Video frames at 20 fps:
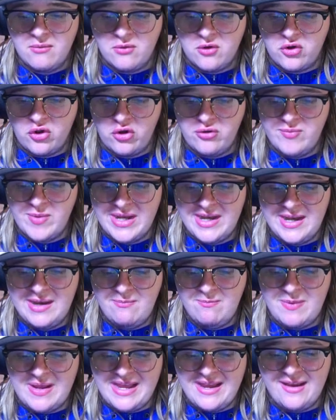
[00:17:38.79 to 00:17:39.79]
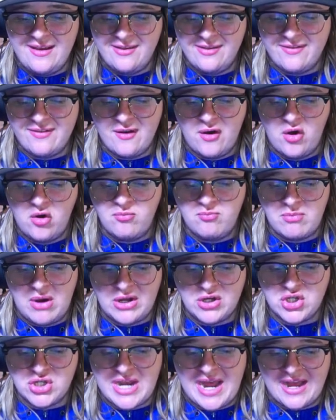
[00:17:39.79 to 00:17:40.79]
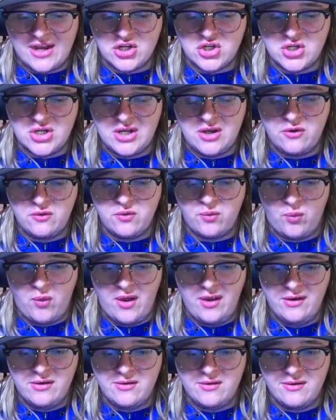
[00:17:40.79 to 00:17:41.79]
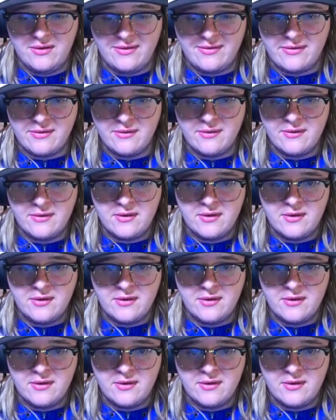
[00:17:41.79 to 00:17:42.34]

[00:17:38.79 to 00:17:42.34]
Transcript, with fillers: Globin in peace, oh mustachioed ones.